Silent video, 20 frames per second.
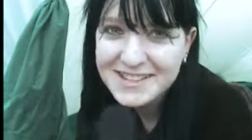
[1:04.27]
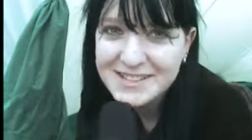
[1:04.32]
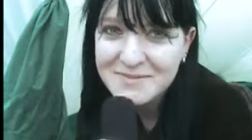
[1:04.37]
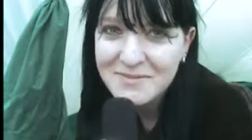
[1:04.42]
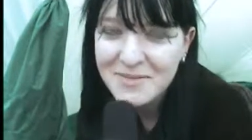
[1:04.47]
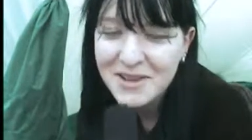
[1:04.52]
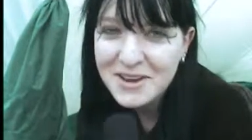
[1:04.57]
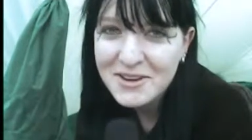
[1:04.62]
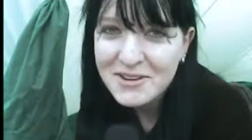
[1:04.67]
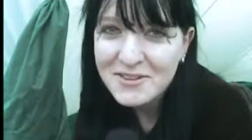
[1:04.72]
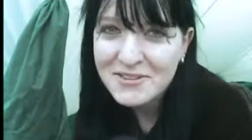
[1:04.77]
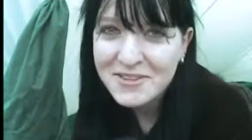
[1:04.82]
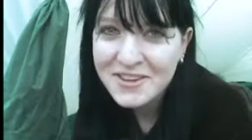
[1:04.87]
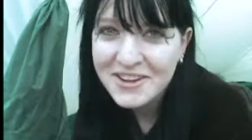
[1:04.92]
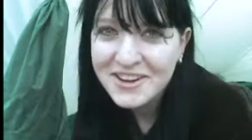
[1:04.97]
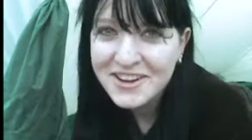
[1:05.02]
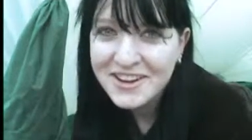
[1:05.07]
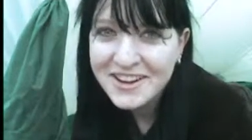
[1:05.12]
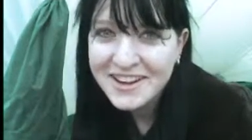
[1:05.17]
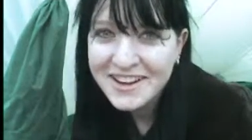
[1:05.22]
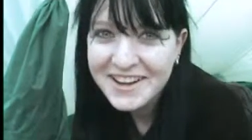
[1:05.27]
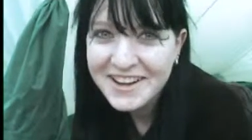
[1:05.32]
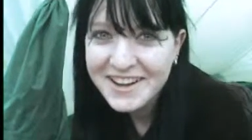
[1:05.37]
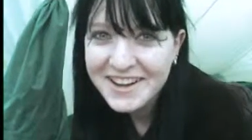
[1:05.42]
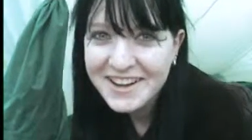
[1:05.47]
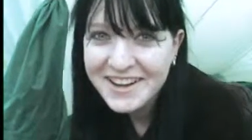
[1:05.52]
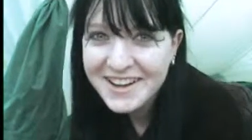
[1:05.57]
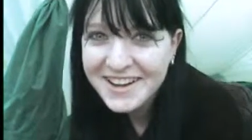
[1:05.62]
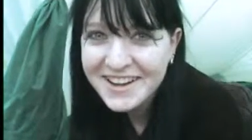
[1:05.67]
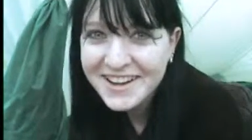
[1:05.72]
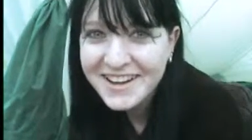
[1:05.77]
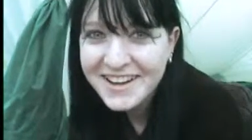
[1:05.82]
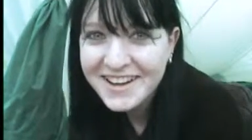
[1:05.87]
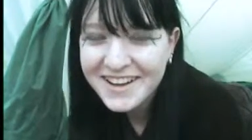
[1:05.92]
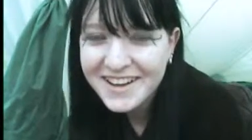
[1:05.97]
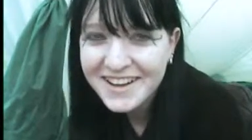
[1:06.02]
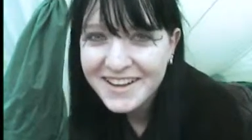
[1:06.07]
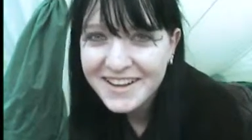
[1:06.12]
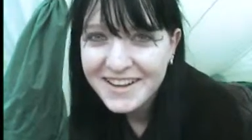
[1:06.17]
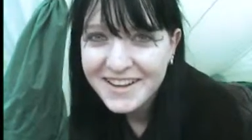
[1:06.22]
It's a microphone.
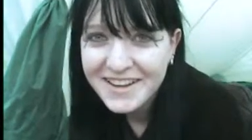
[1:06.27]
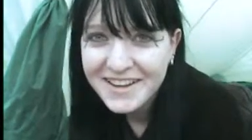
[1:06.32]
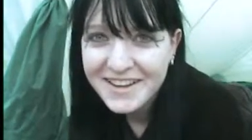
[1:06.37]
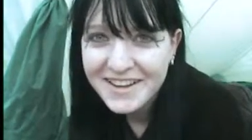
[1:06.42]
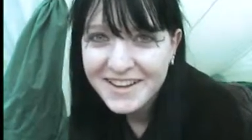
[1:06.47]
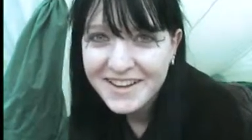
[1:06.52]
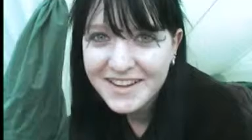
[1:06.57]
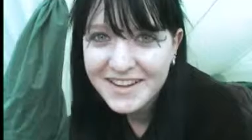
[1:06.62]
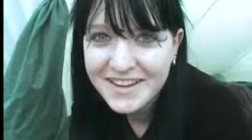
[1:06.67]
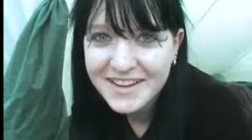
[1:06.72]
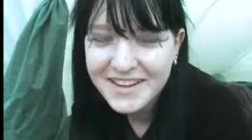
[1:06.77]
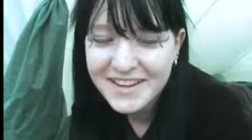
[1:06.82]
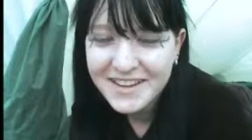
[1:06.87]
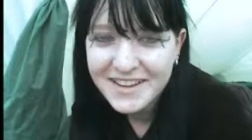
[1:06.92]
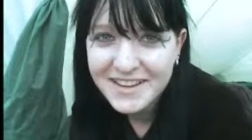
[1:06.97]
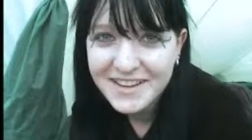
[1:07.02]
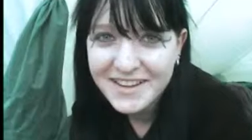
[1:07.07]
Thank you!